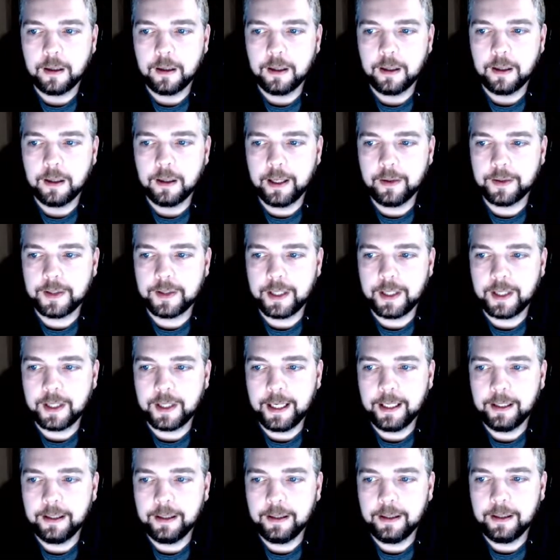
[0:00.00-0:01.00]
Now it's
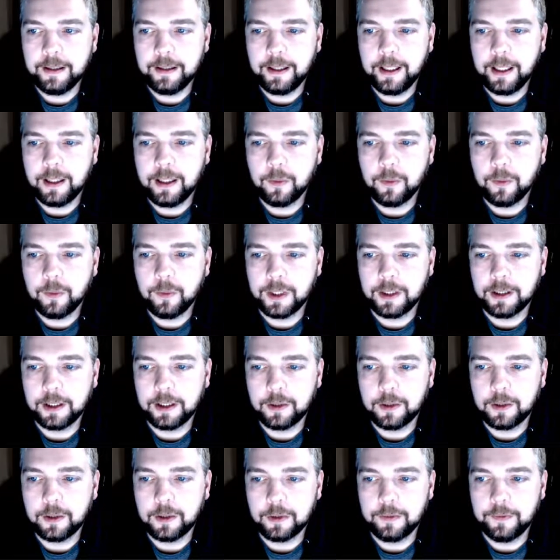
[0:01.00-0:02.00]
added, and we can
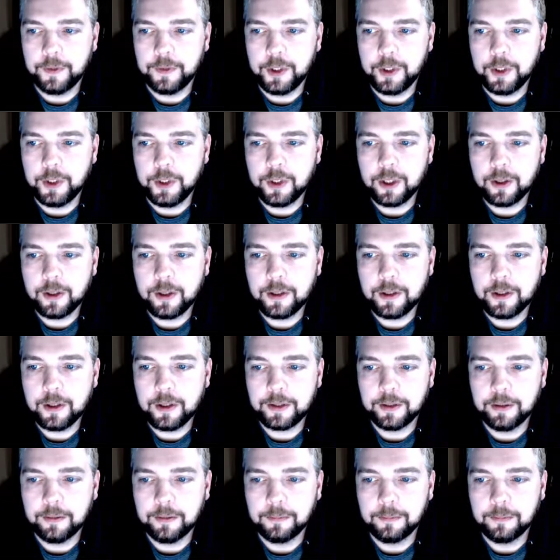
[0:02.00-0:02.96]
click on View Cart.